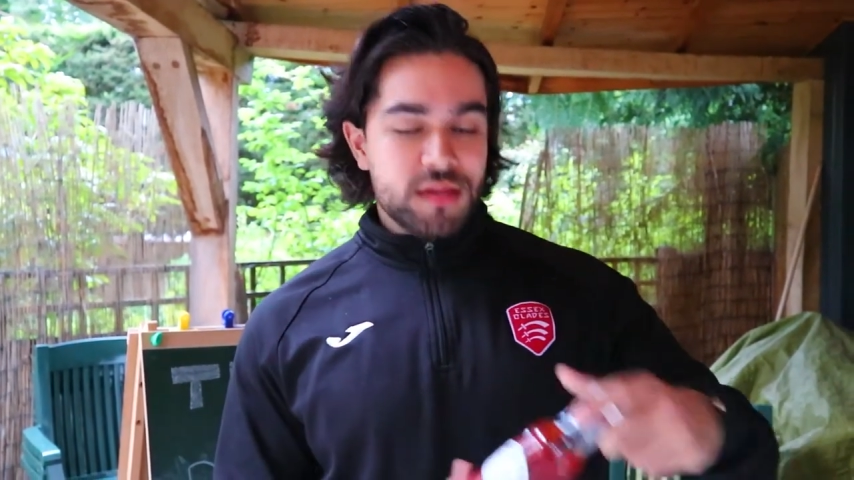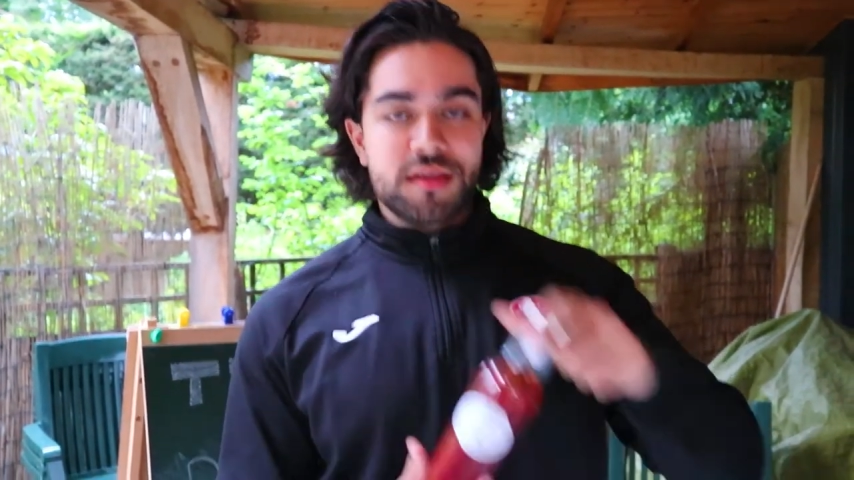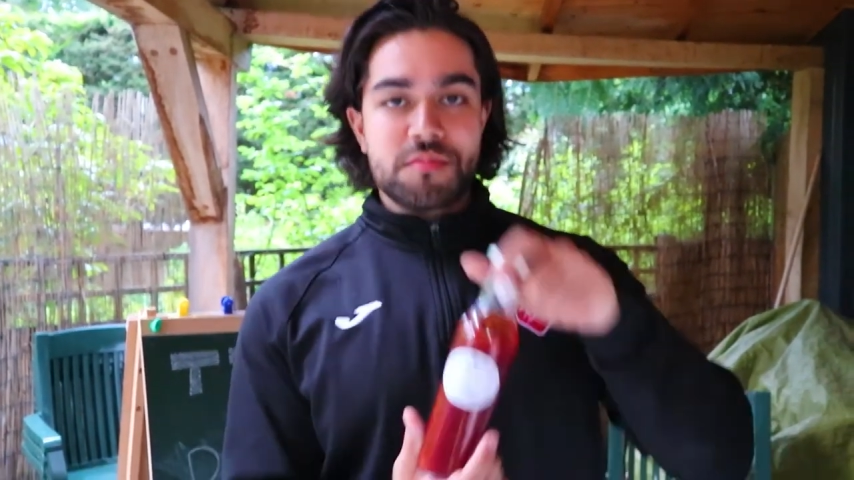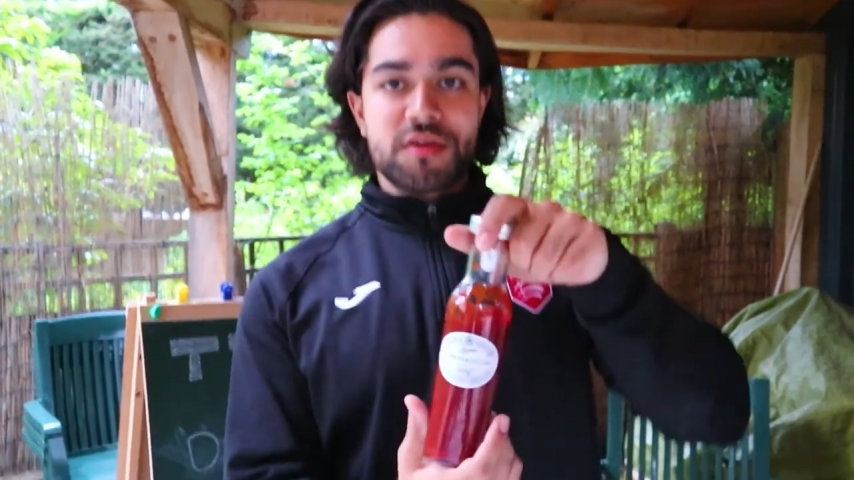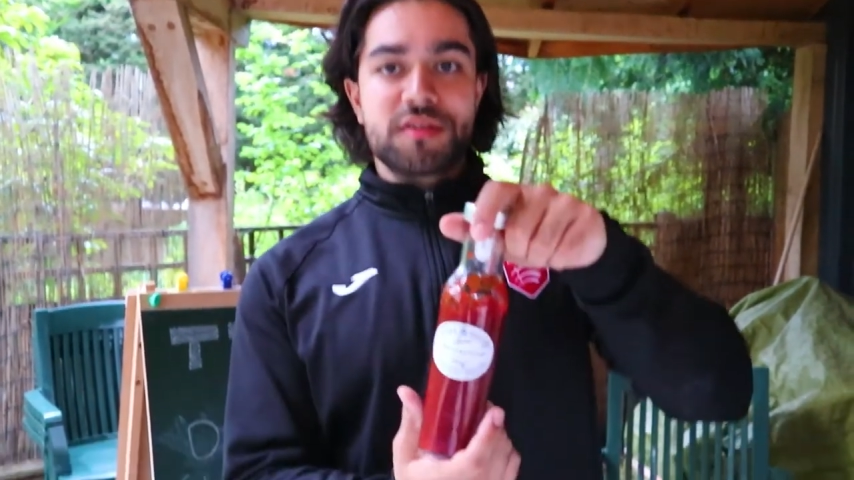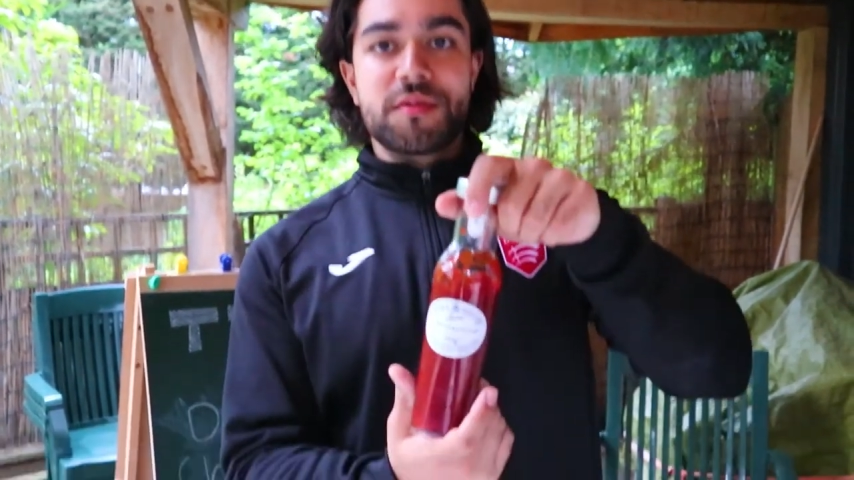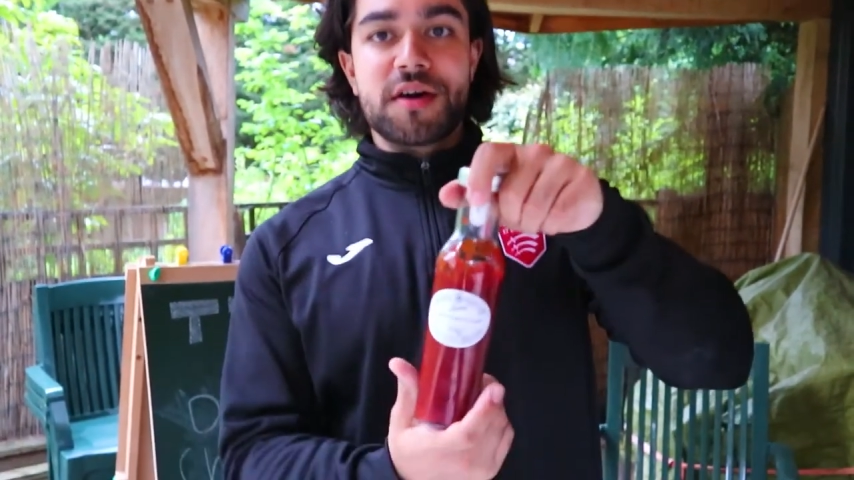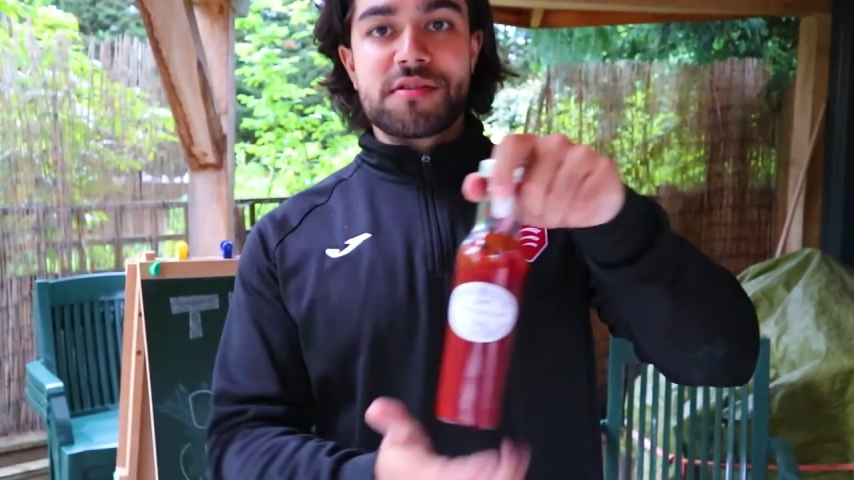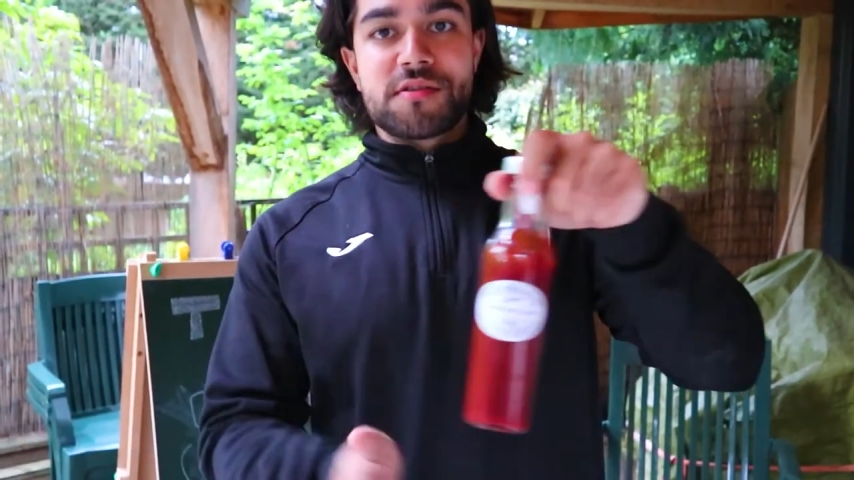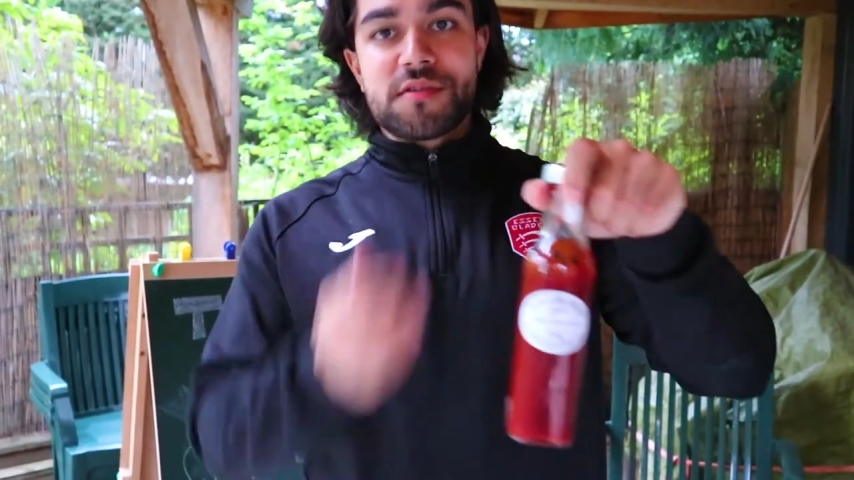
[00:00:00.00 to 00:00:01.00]
Tiptree
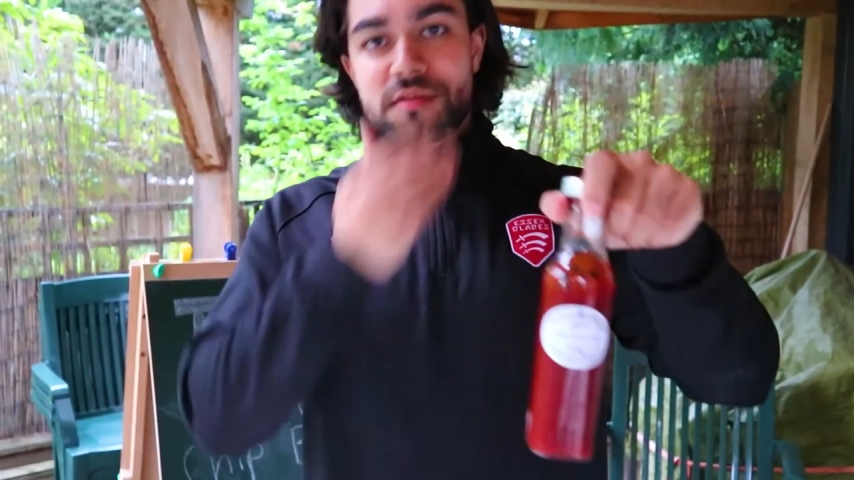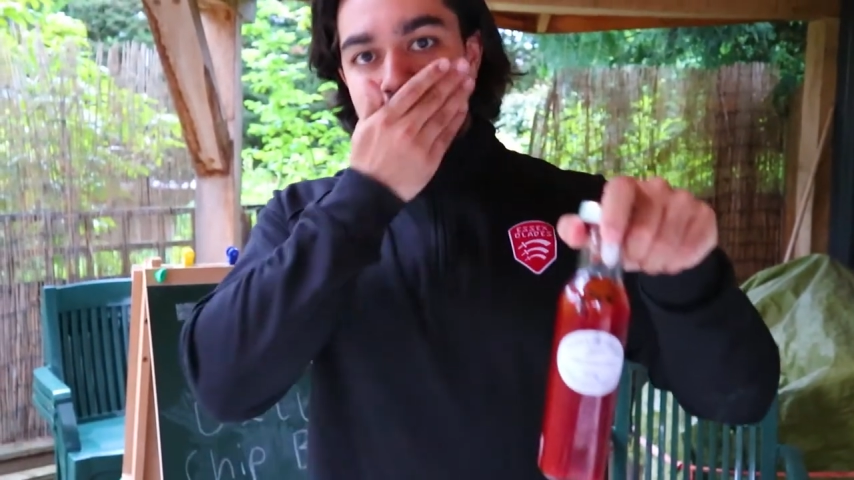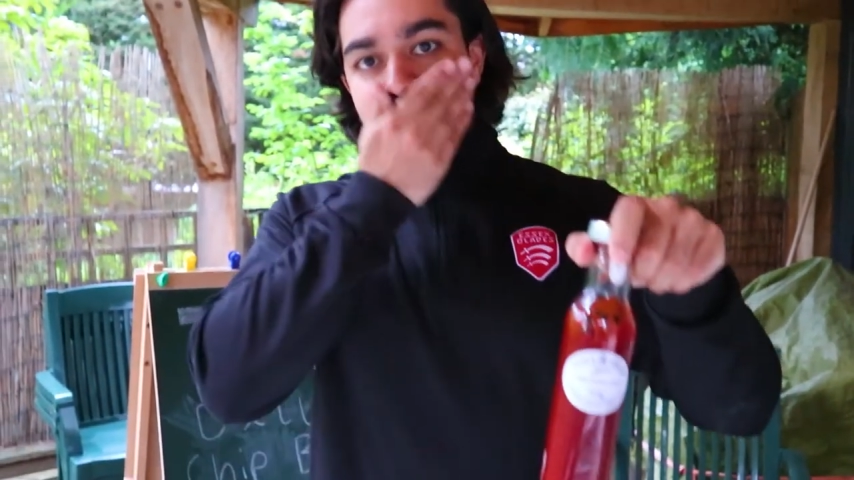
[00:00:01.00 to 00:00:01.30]
tomato sauce.